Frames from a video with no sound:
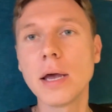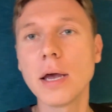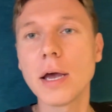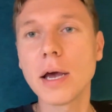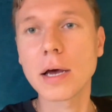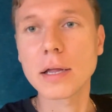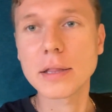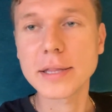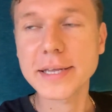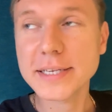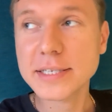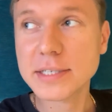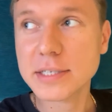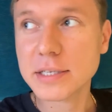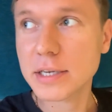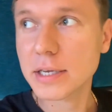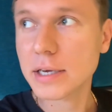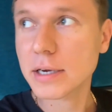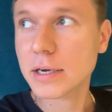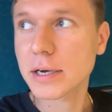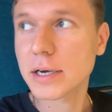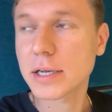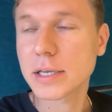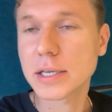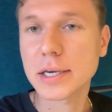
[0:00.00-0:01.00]
This
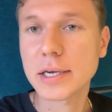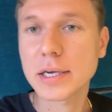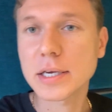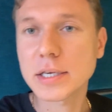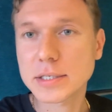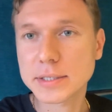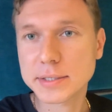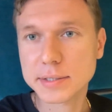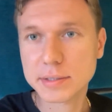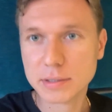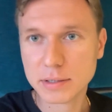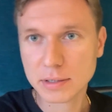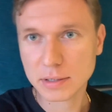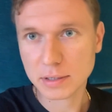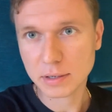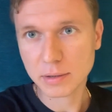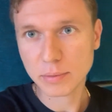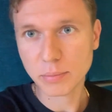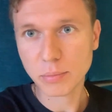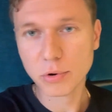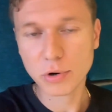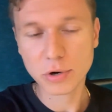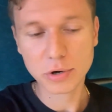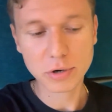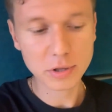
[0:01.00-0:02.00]
ticket is
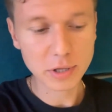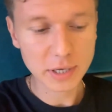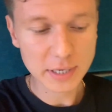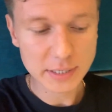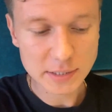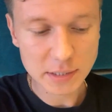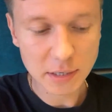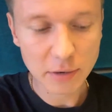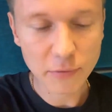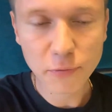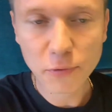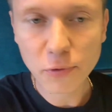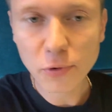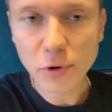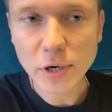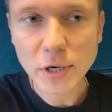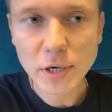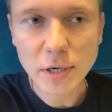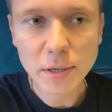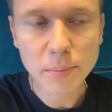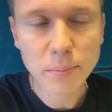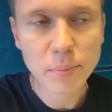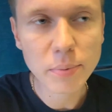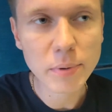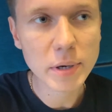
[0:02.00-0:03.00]
more or less
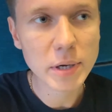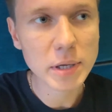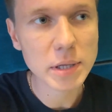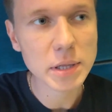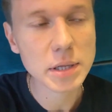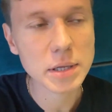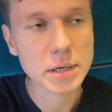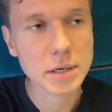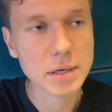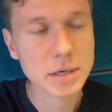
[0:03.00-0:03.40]
affordable.